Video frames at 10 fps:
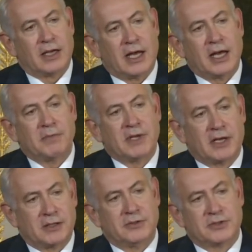I'm
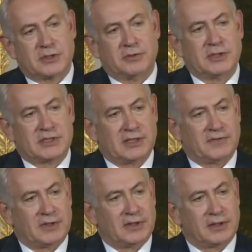not used to
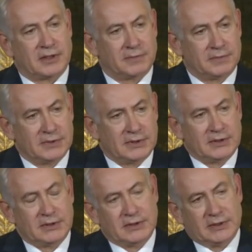receiving
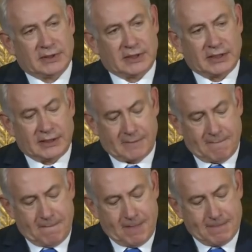uh,
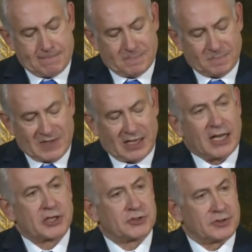um,
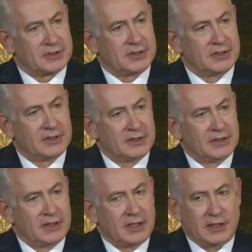lectures
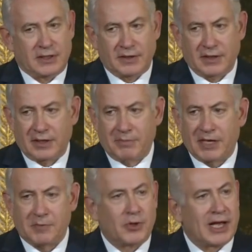uh,
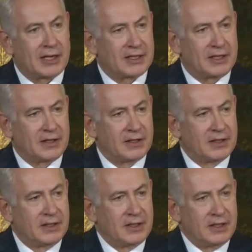about morality
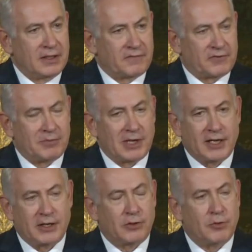from a
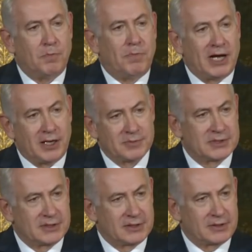leader who
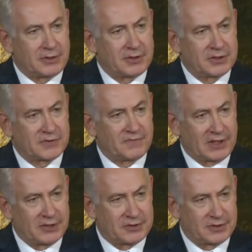bombs Kurdish
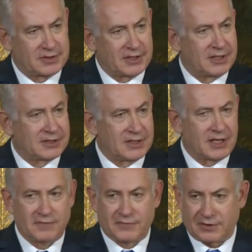villagers in his
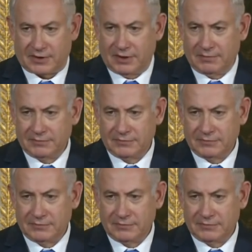native Turkey,